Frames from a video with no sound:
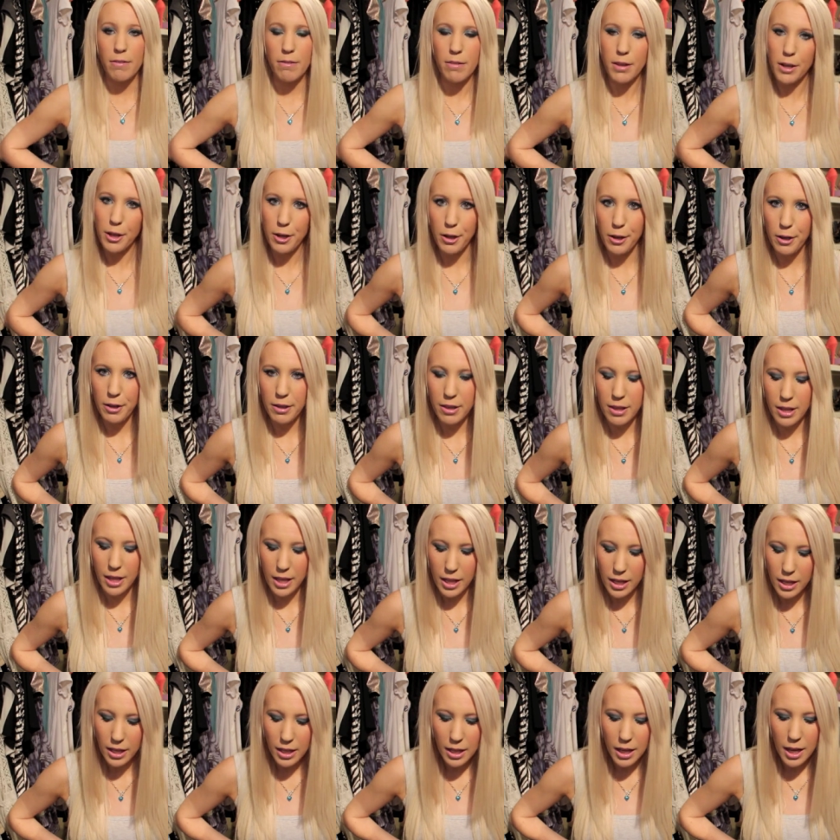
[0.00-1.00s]
video
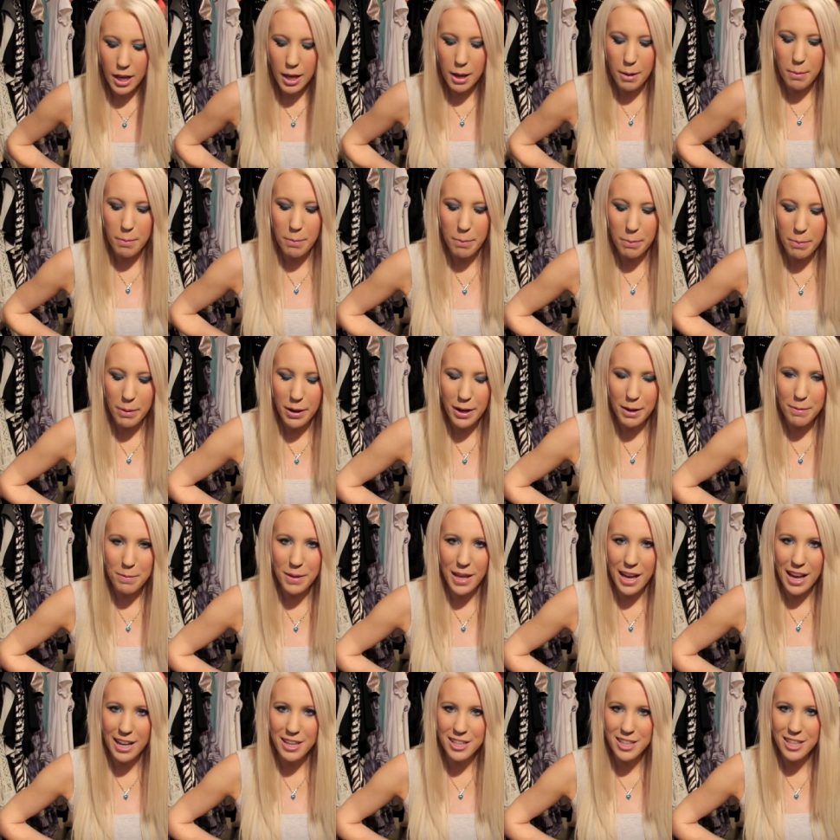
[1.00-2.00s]
thing but
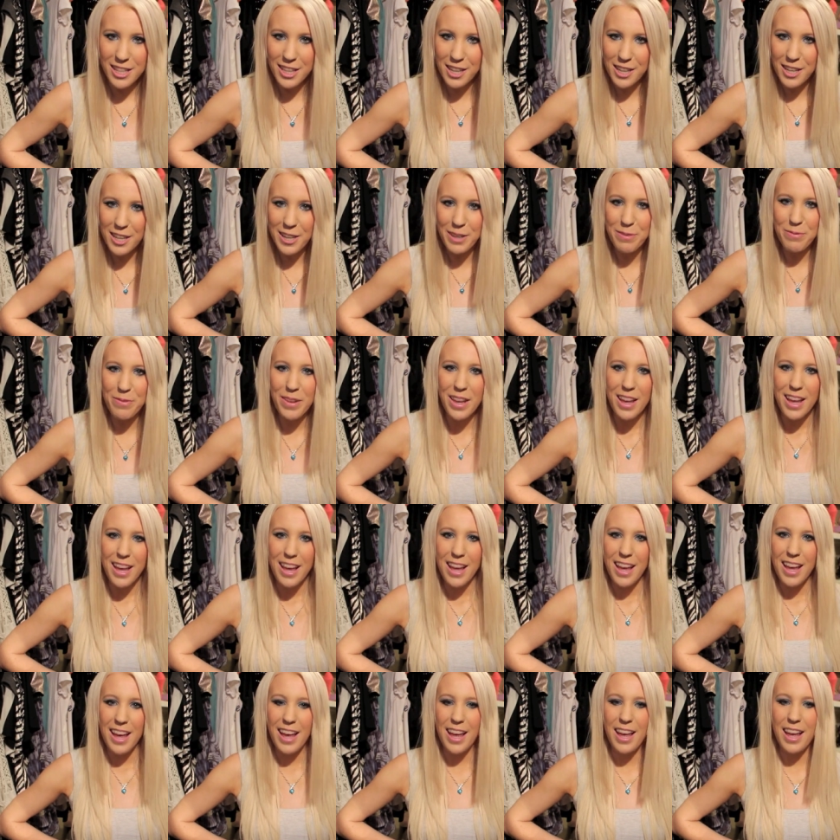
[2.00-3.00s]
I'm catching up
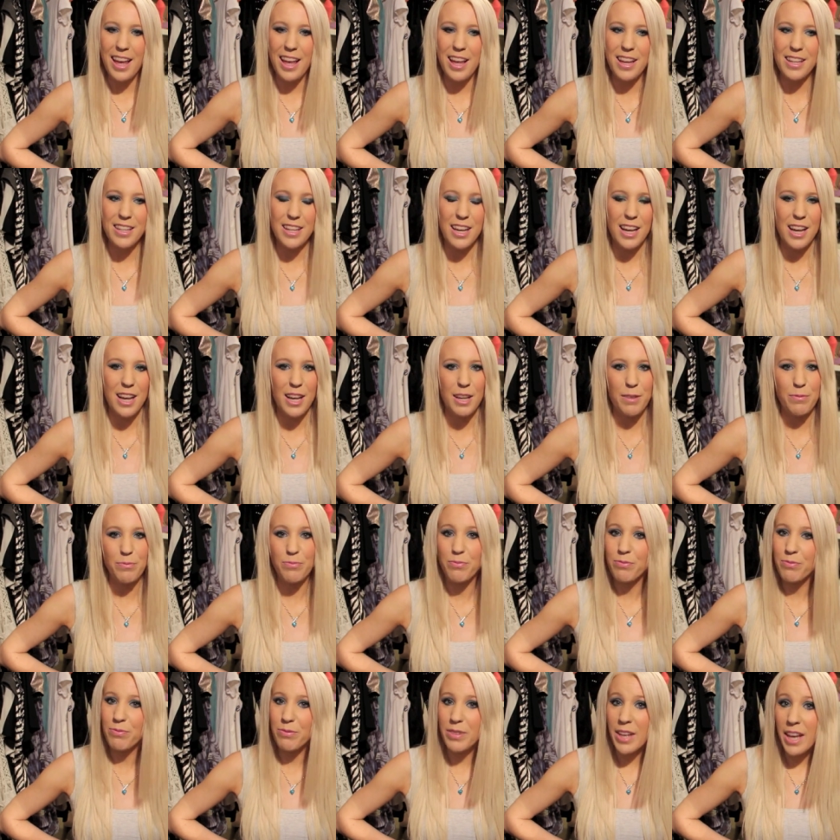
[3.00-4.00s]
and um,
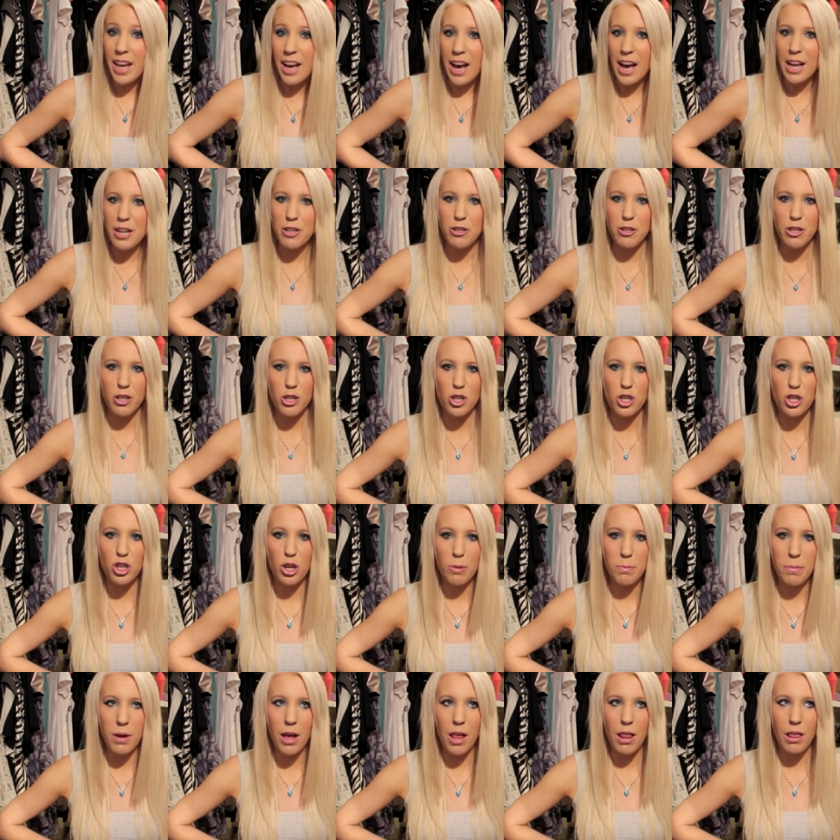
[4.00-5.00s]
yeah I do
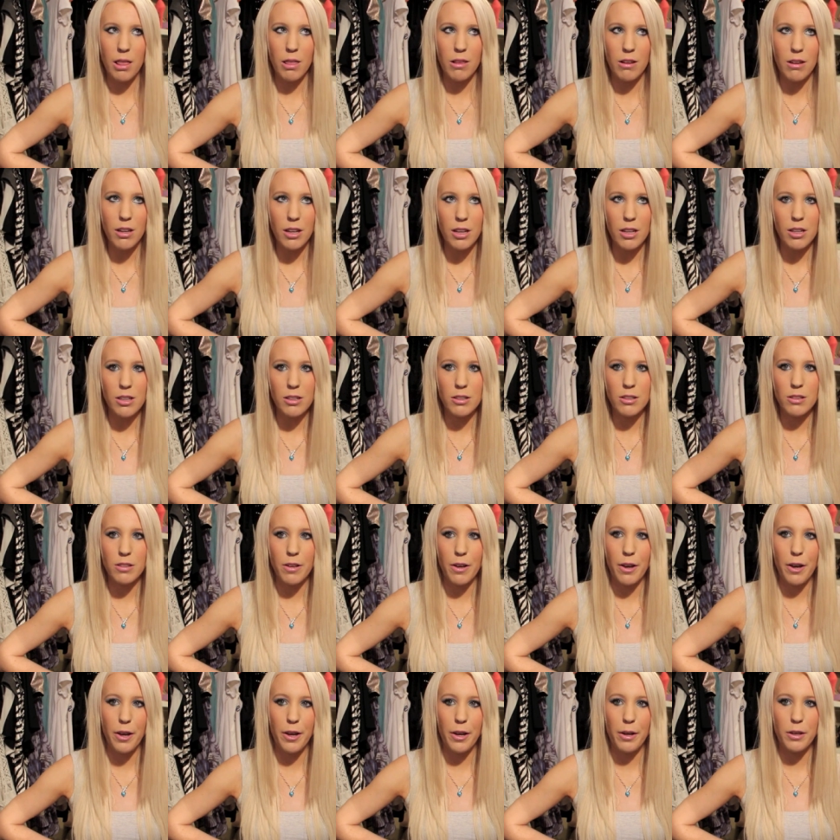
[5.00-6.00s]
shop a lot
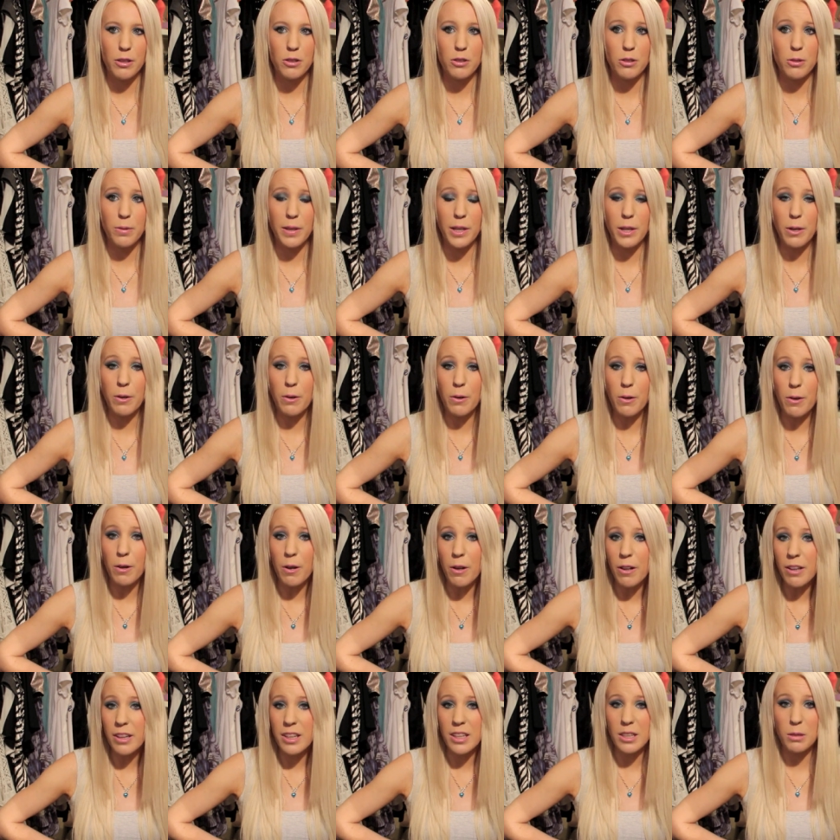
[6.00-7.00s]
so doing a
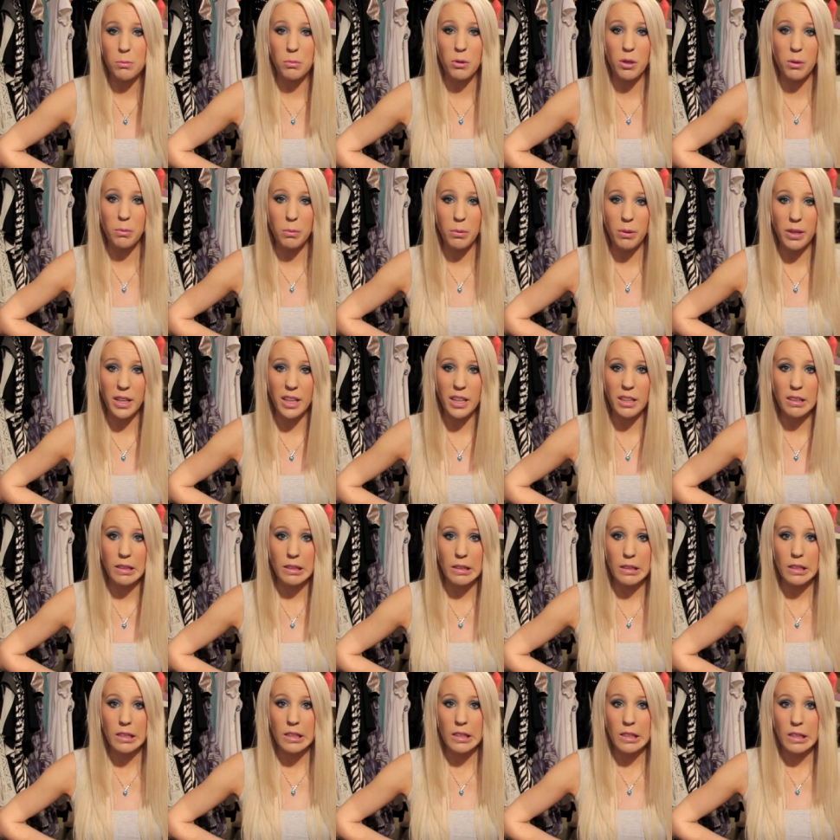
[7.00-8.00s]
haul is probably
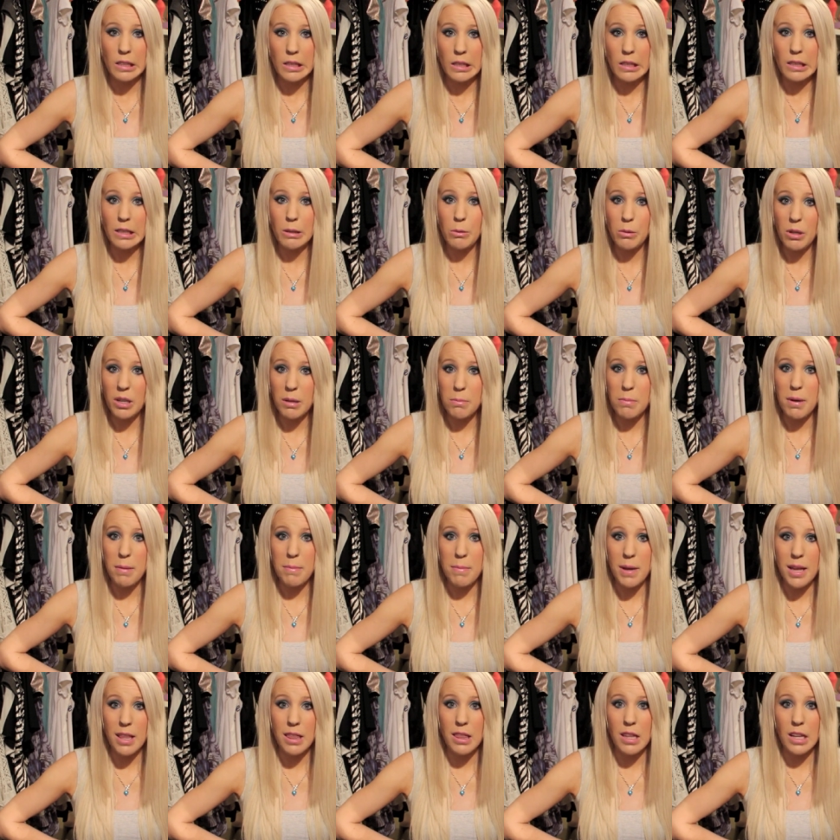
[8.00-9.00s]
one of my
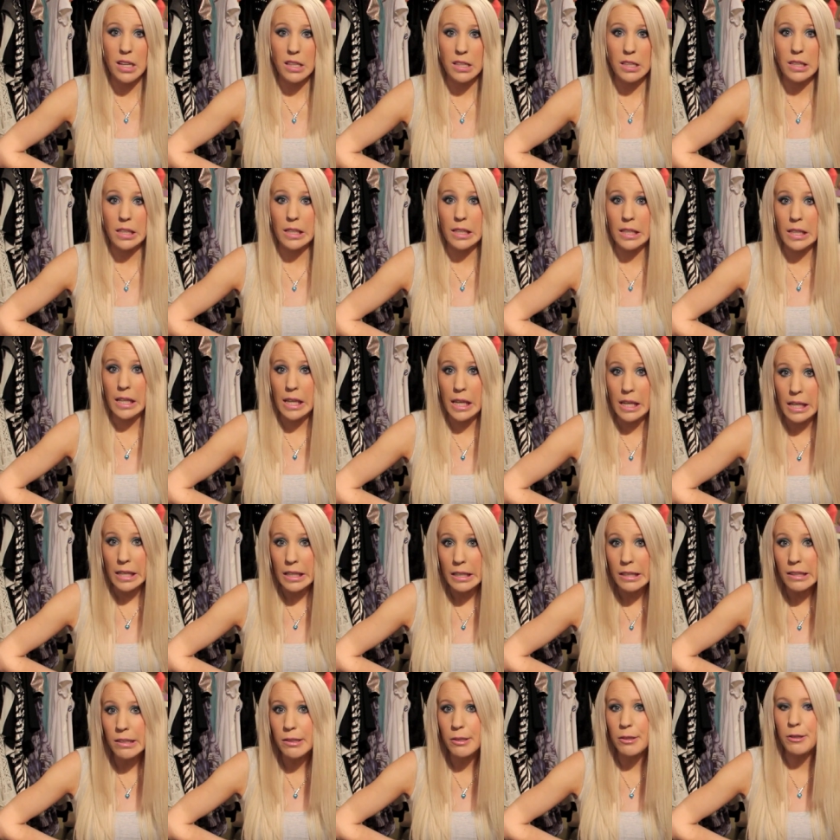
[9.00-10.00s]
main things that I
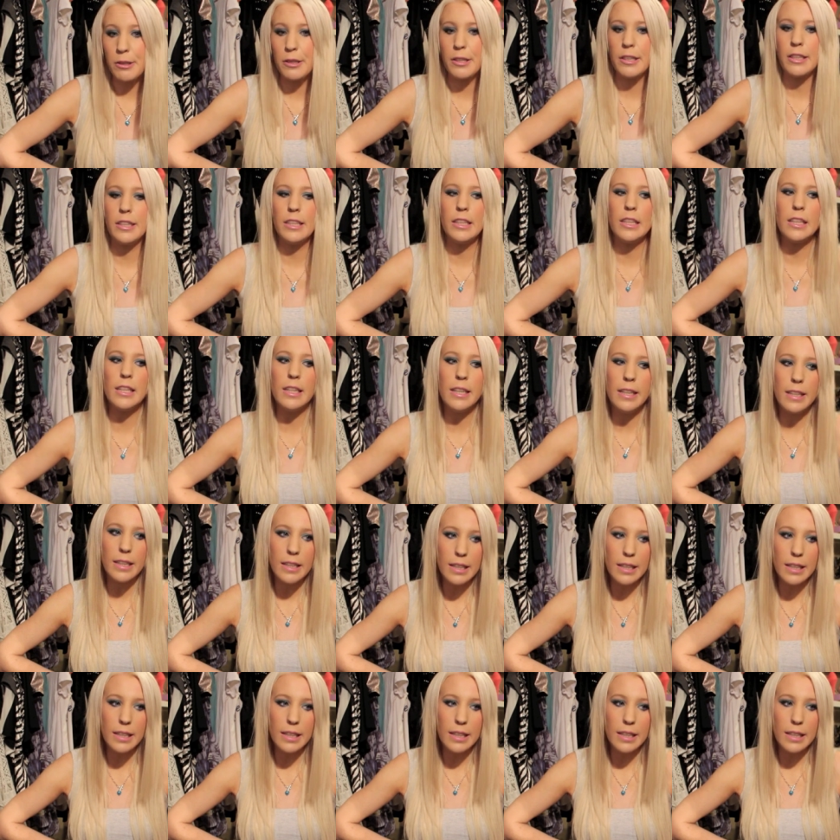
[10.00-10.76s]
can do